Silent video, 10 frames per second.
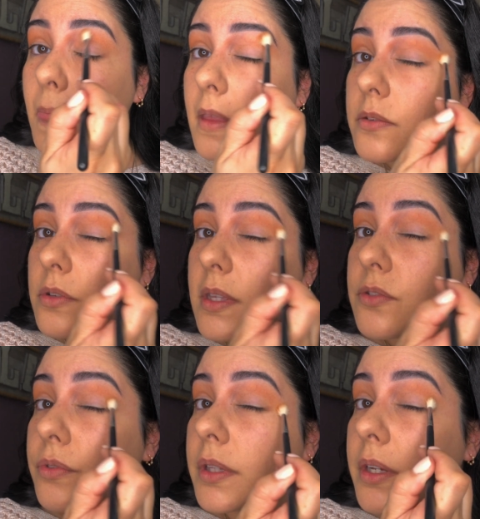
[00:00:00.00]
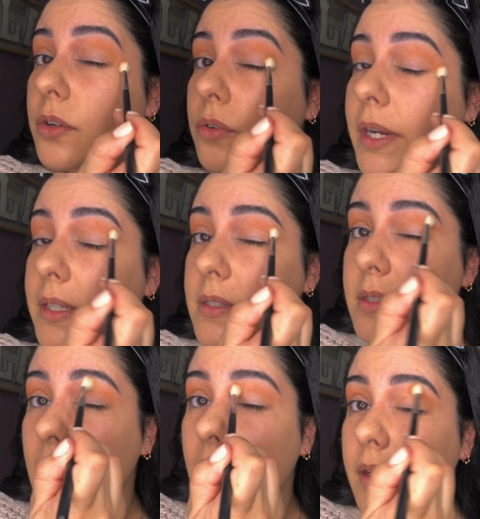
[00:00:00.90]
So that's really a great
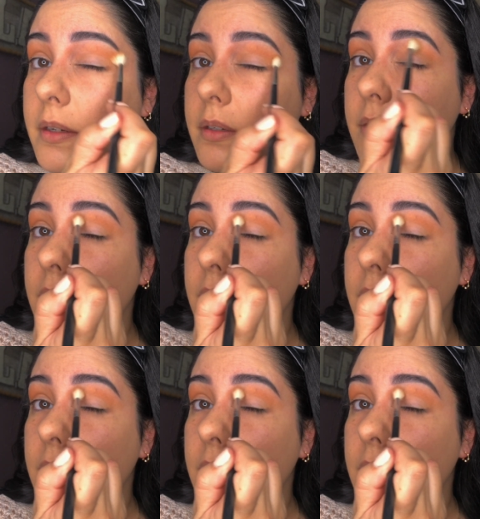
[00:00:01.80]
sign.